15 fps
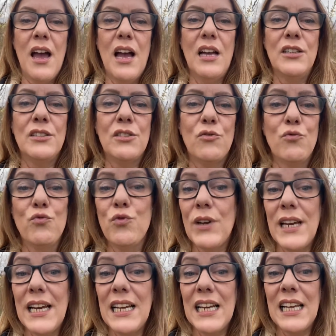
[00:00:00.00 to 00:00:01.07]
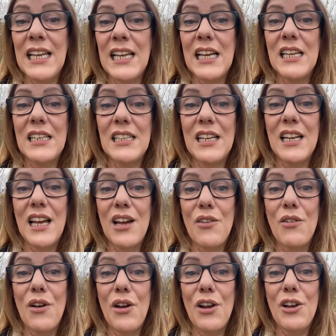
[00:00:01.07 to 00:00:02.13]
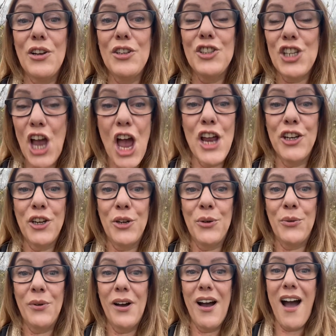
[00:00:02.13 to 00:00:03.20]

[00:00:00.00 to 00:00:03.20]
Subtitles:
and really journal.